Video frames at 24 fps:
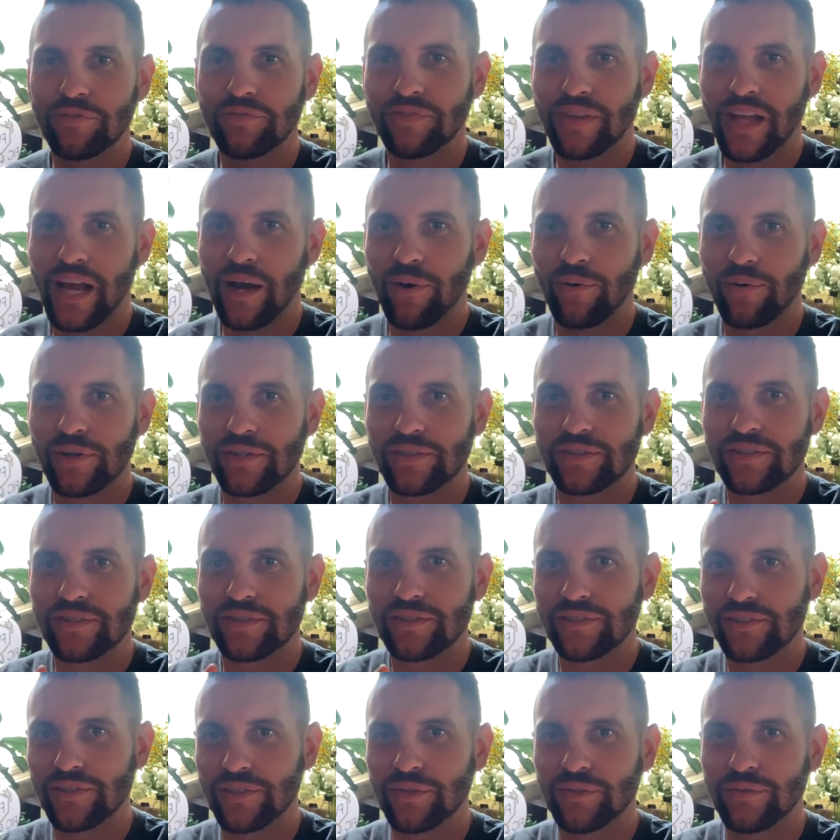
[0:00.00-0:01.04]
you flowers
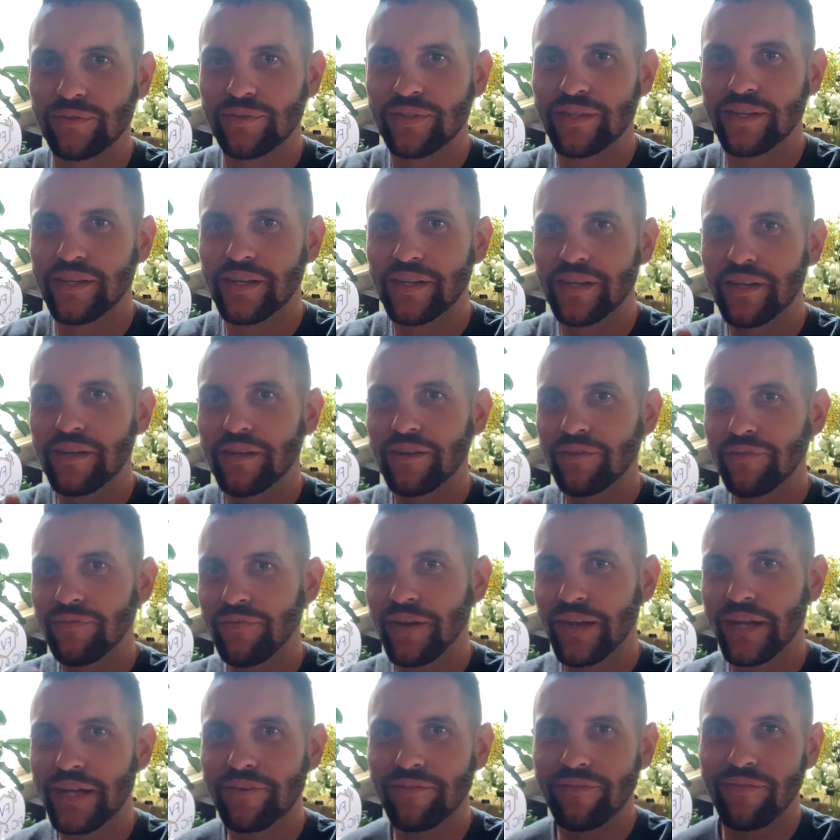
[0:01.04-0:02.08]
soon.
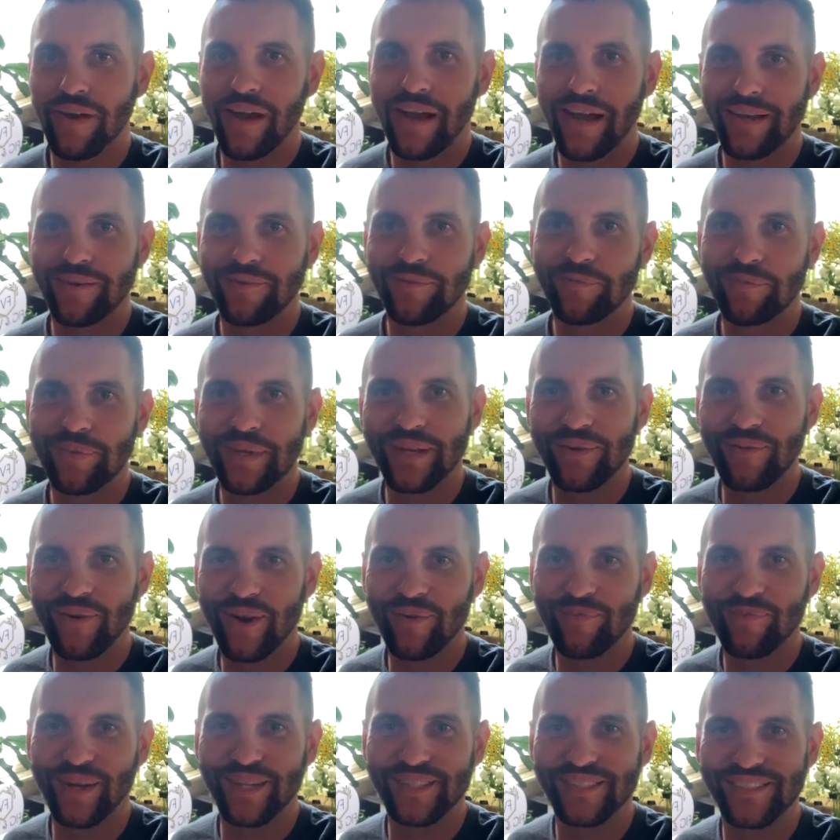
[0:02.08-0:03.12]
Fig and Vine, be a
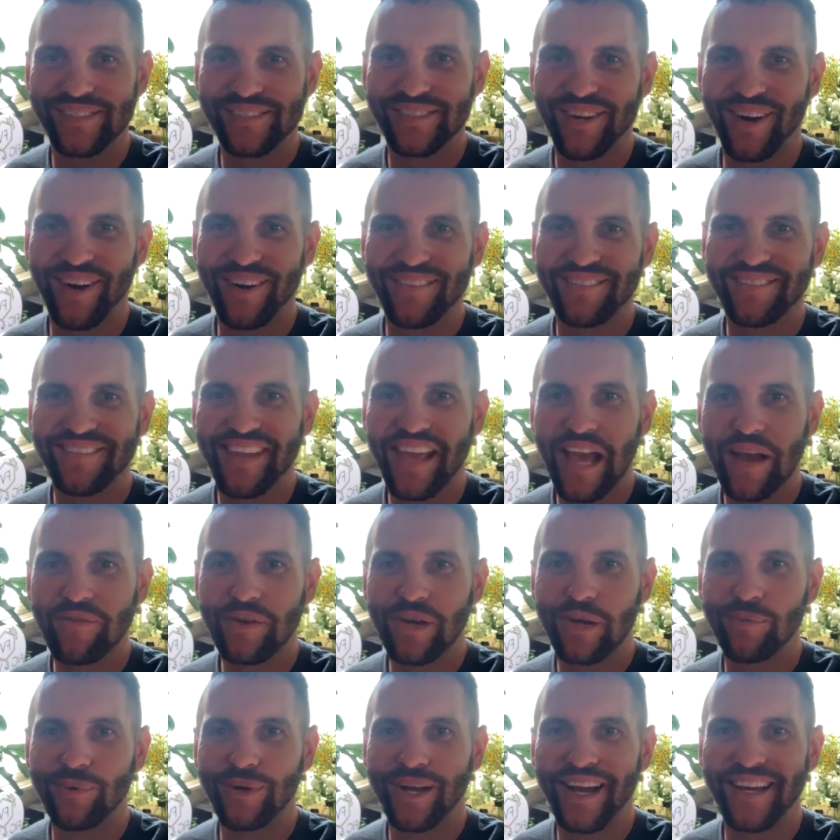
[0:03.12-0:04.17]
great place to start. Have a
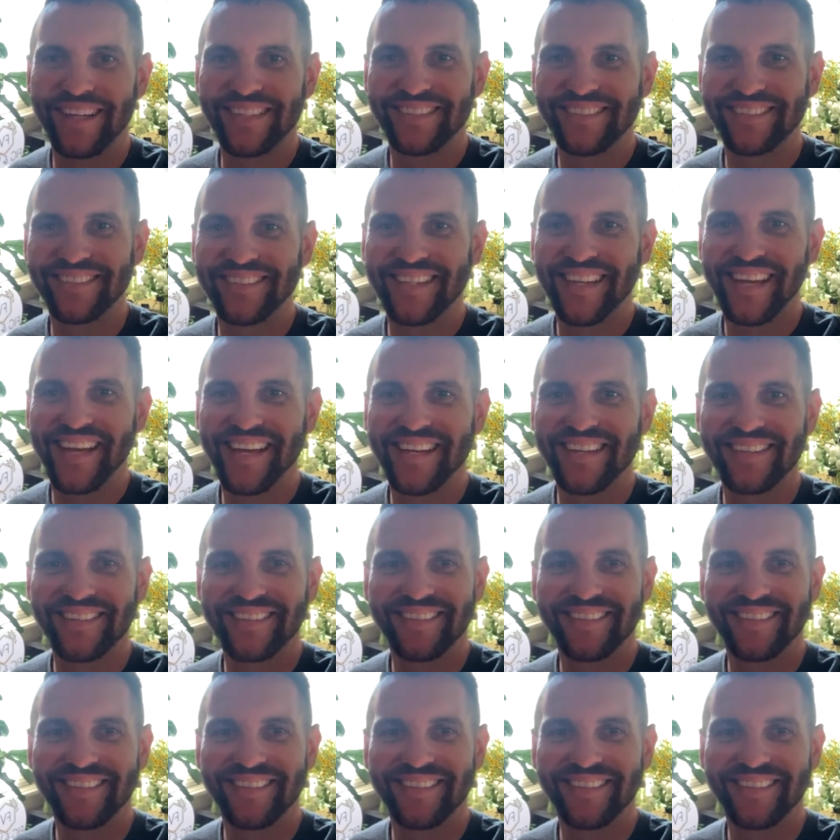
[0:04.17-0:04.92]
good one, guys. See ya.